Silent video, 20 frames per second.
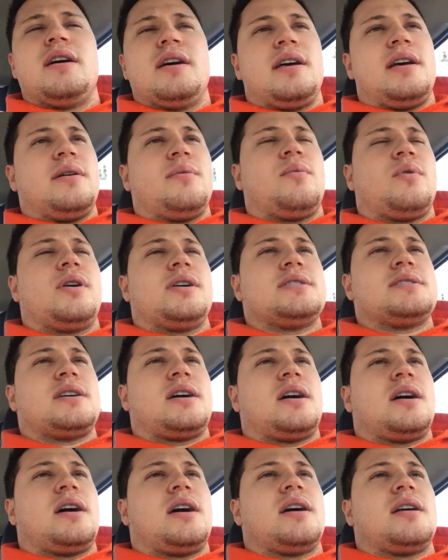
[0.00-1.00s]
It was,
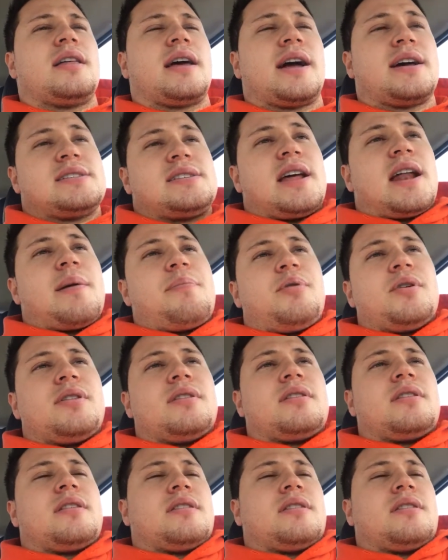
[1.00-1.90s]
like I said, I put